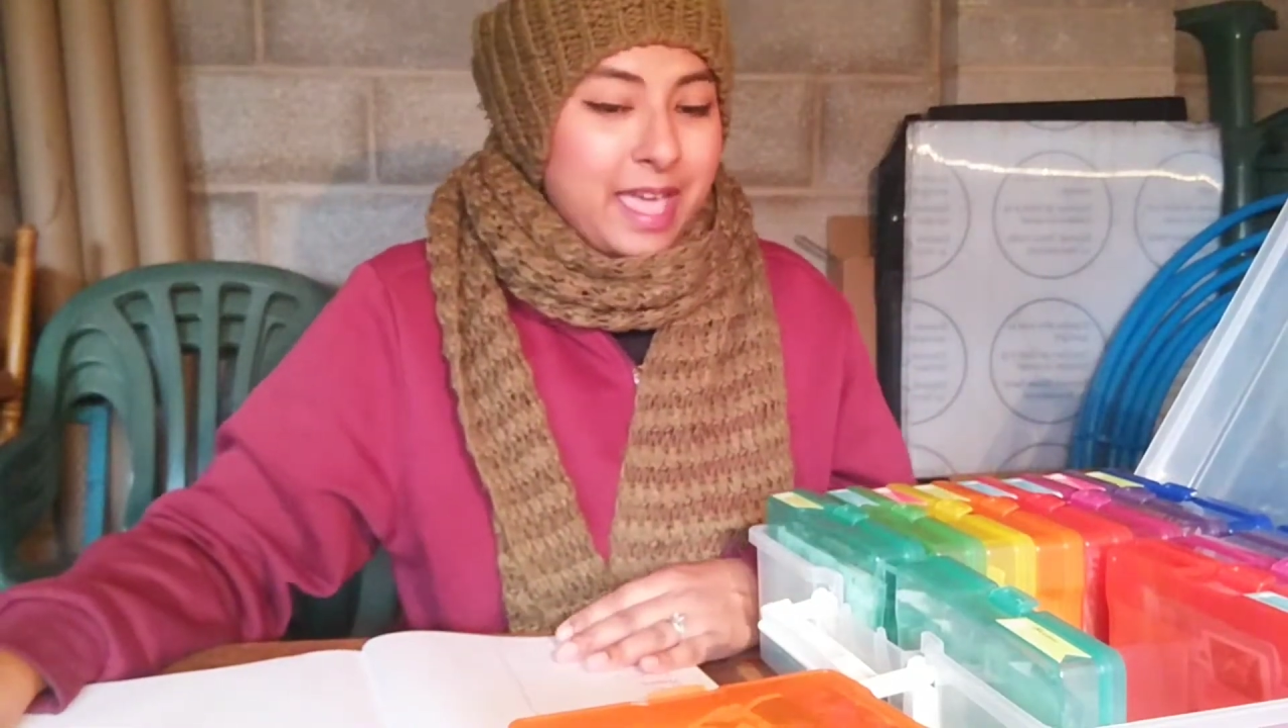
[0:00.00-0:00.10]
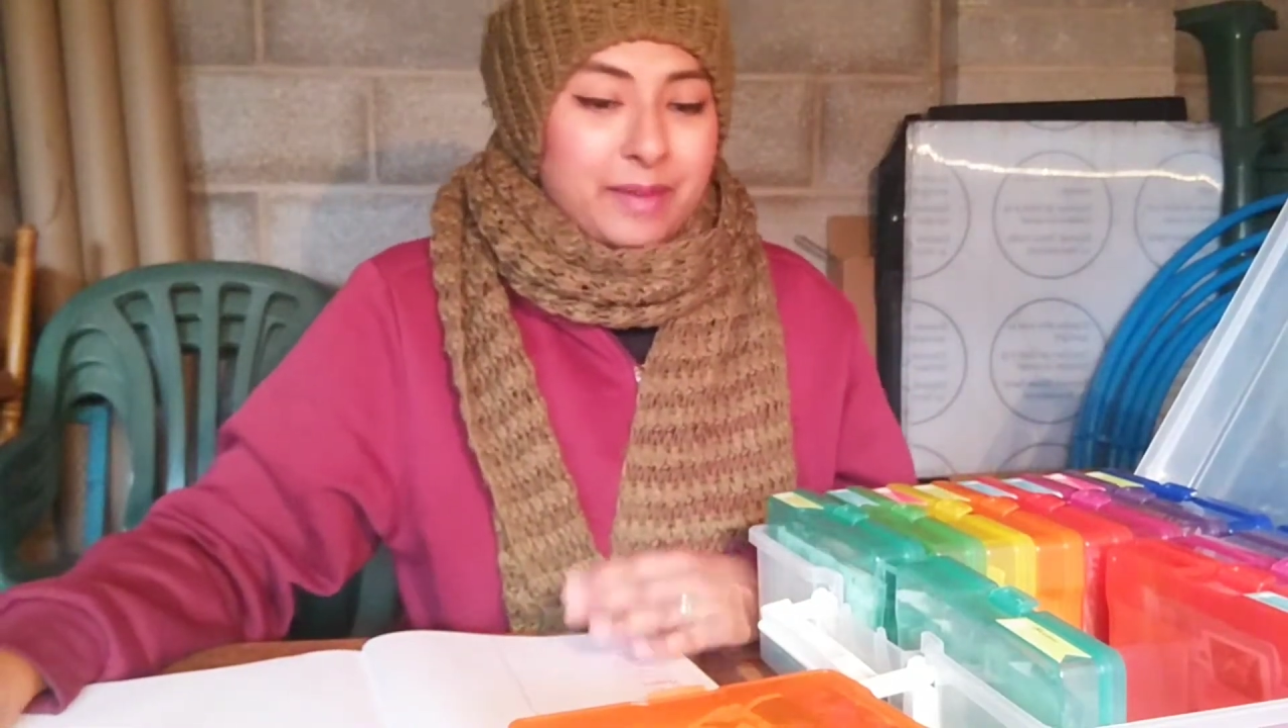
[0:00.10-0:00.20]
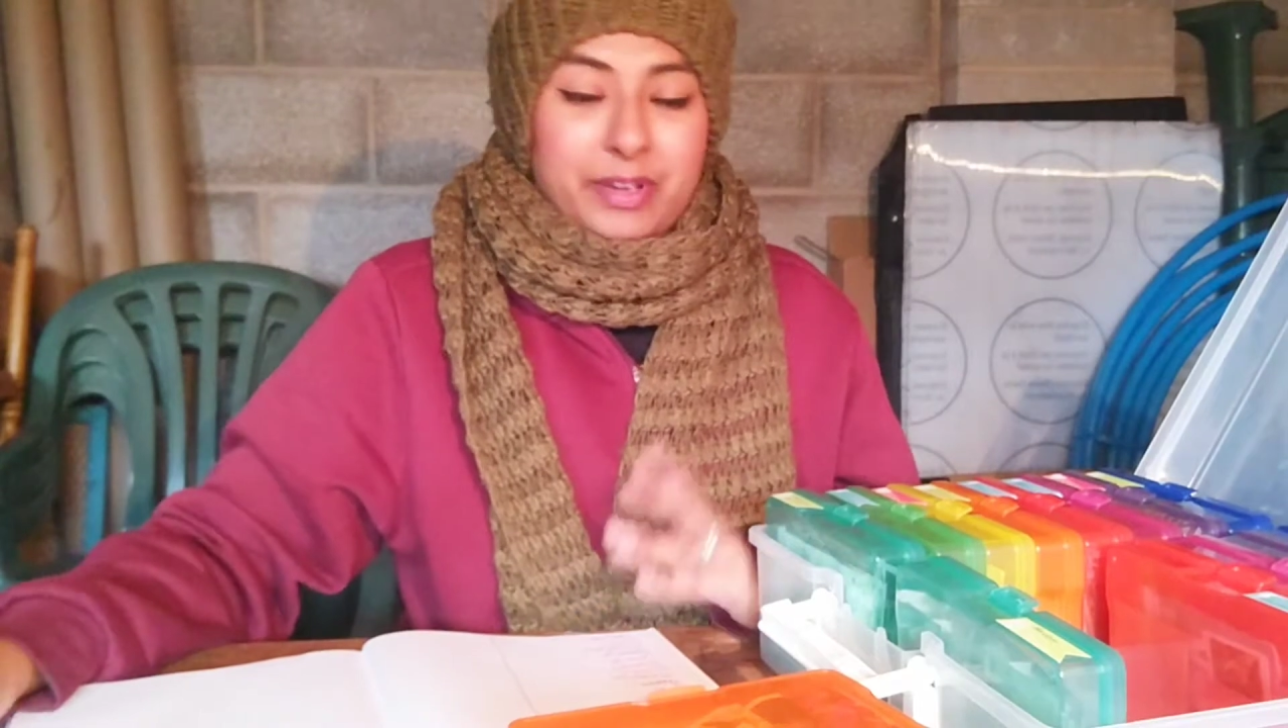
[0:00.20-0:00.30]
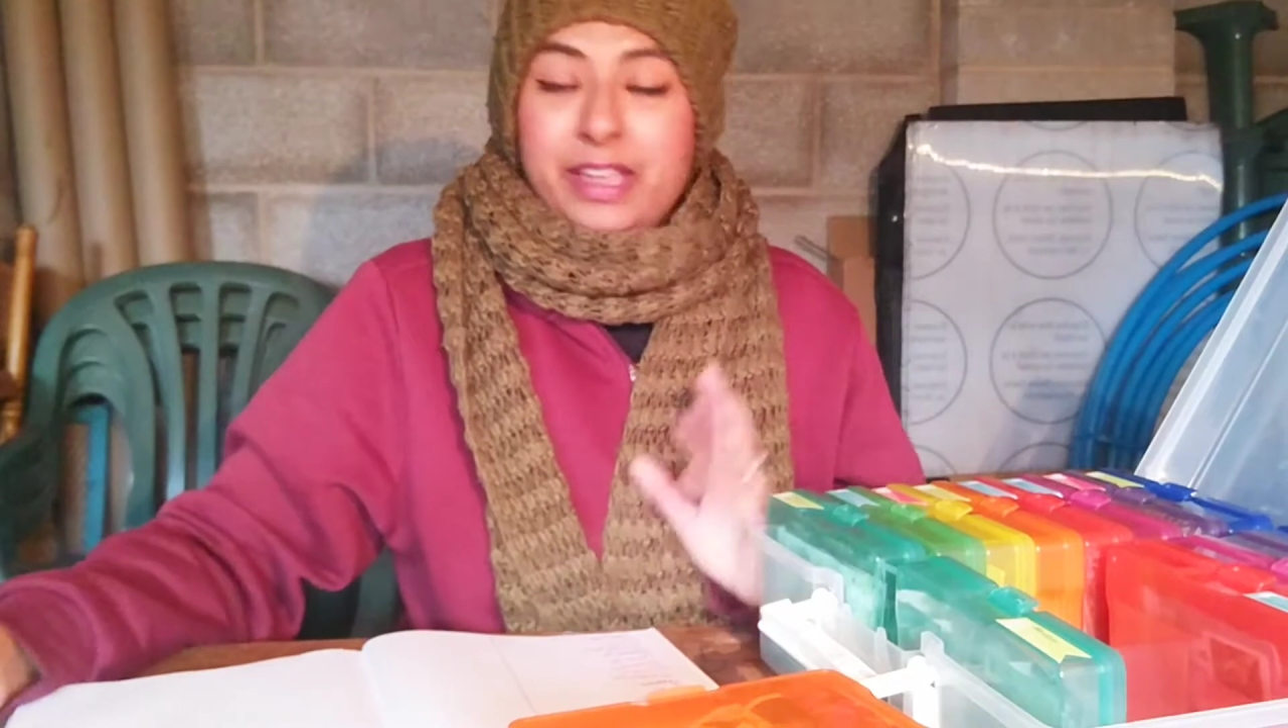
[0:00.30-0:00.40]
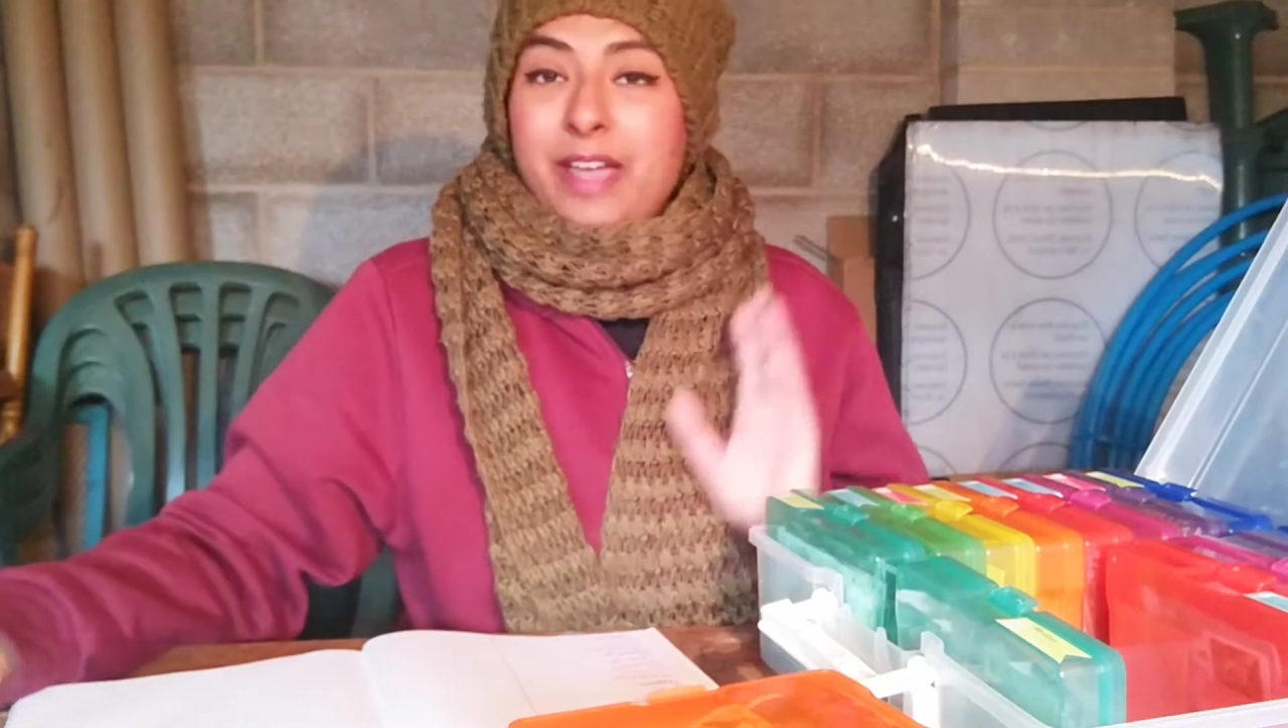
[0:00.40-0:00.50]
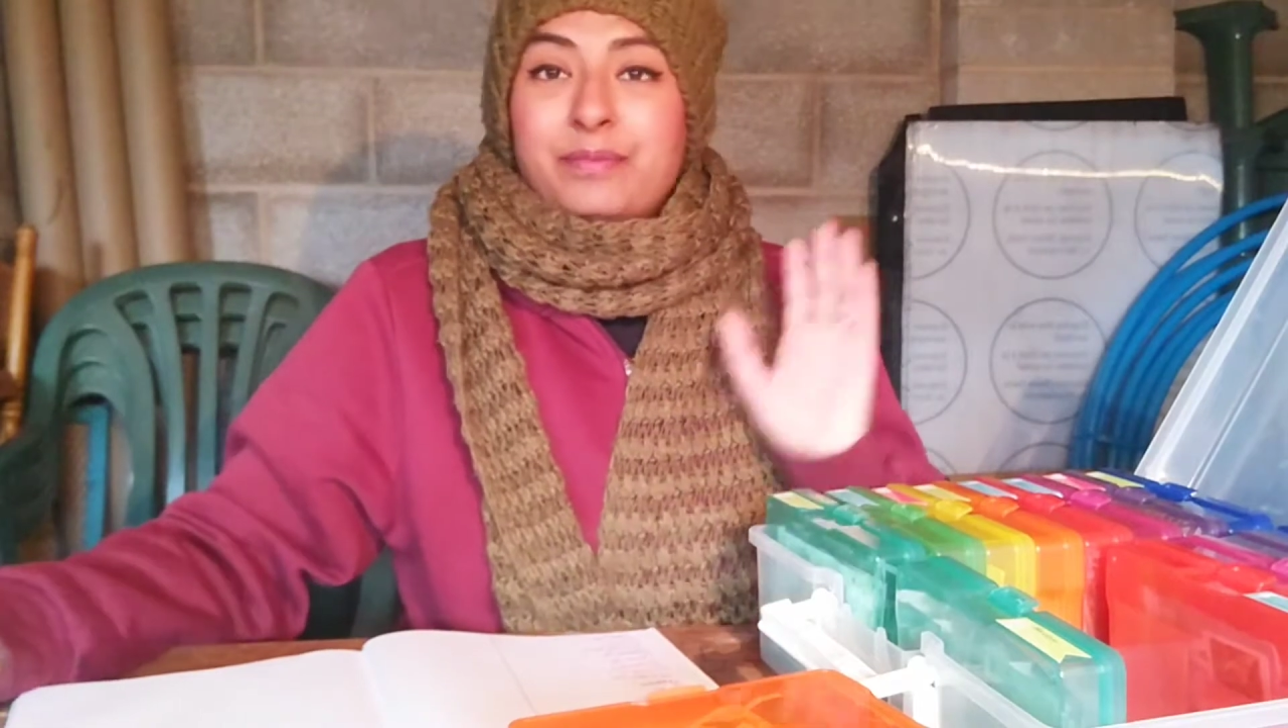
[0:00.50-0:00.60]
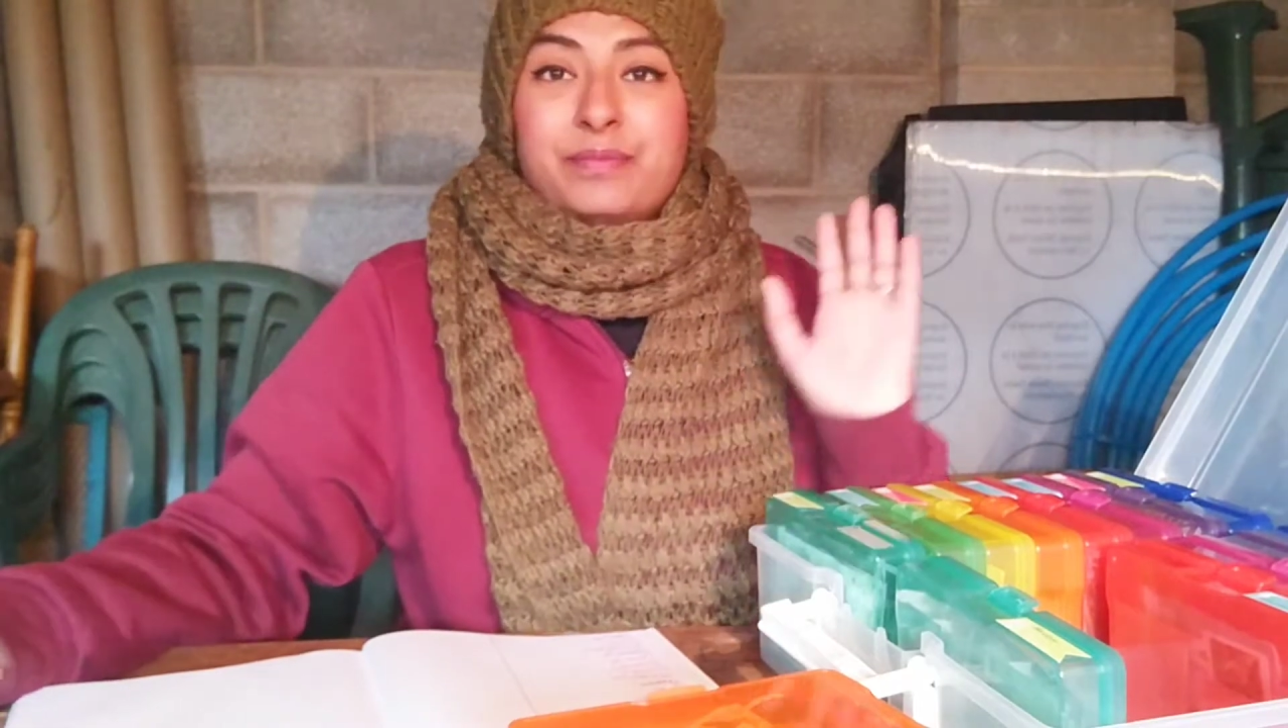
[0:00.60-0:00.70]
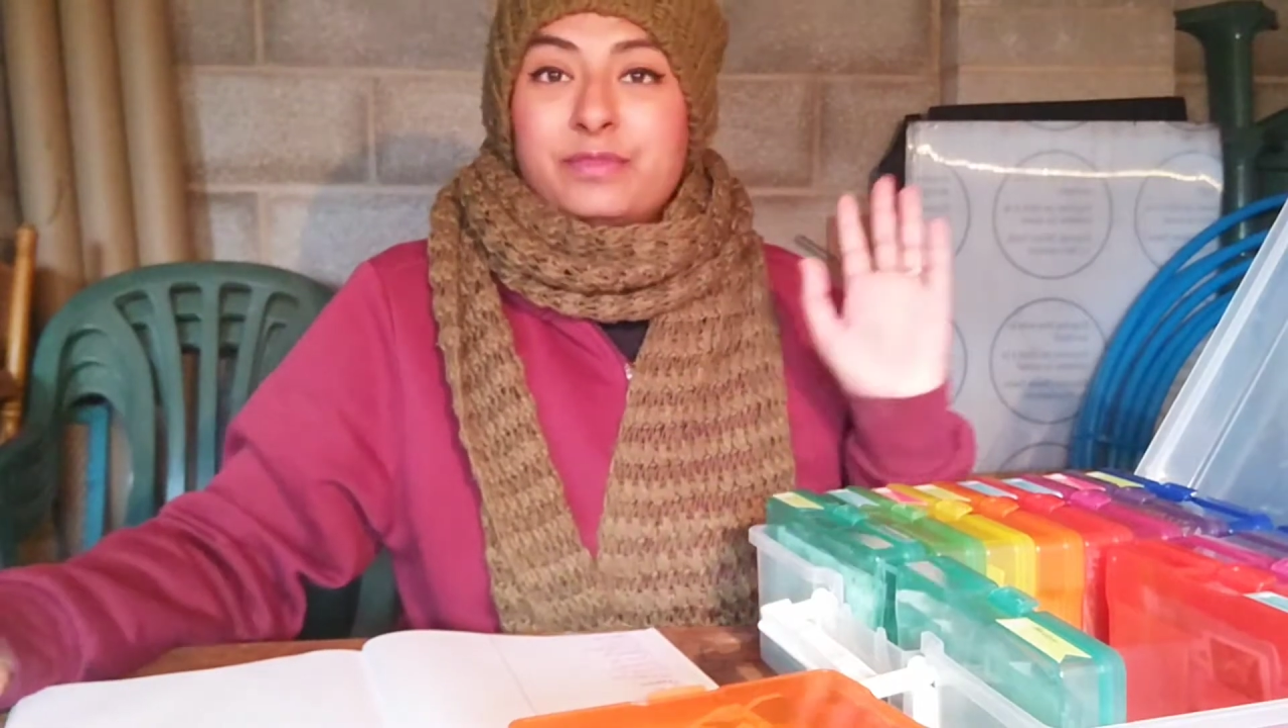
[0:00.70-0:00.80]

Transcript: But yeah,